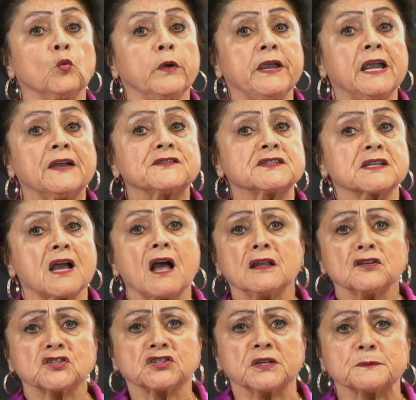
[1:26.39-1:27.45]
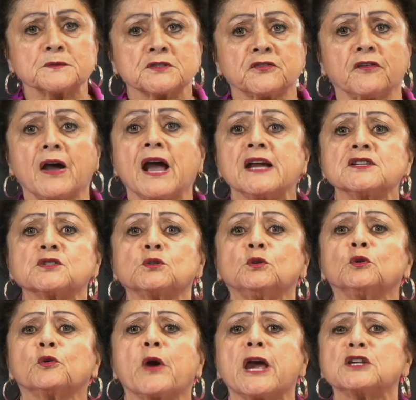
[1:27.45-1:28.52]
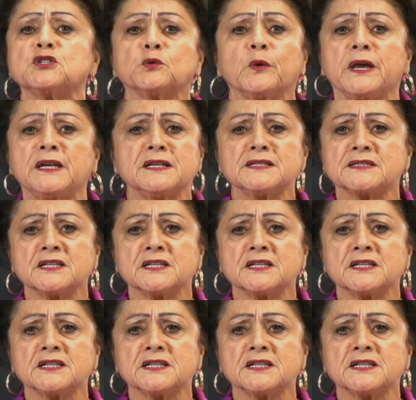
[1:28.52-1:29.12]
We have scholarships for high school graduating